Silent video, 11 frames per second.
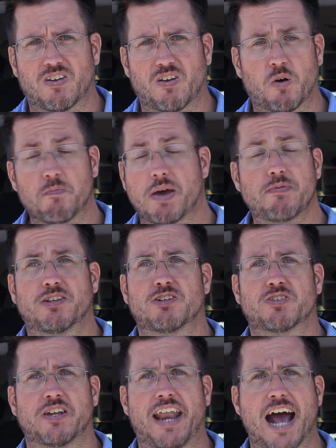or maybe
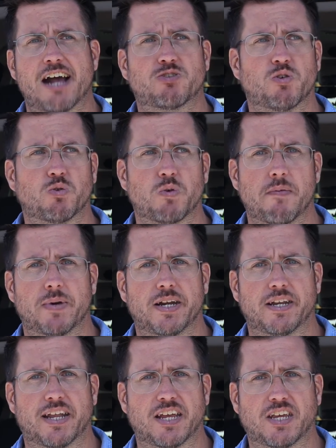there's a natural remedy
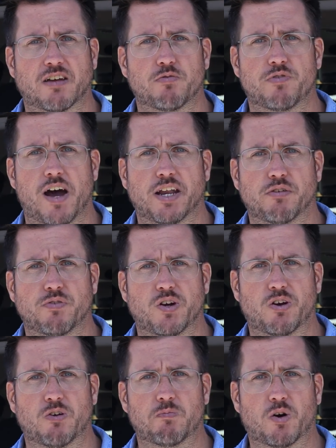that you can find if
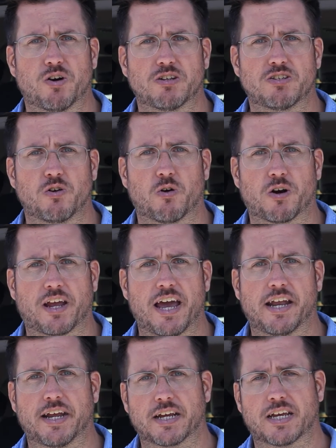you're more into
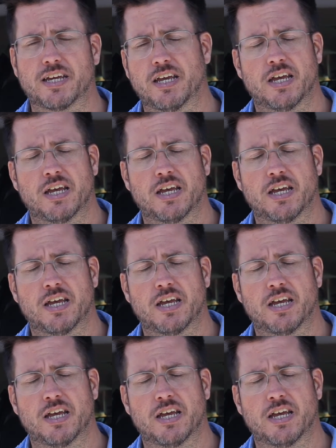organic